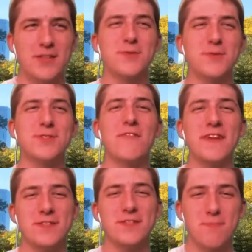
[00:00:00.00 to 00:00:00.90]
So
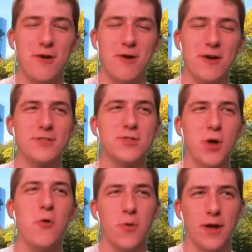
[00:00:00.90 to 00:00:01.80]
stuff gets buried
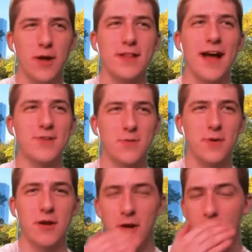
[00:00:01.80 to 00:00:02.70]
so quickly on
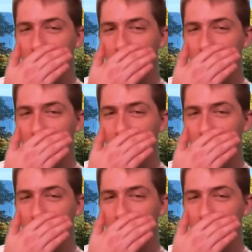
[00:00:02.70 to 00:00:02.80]
Twitter,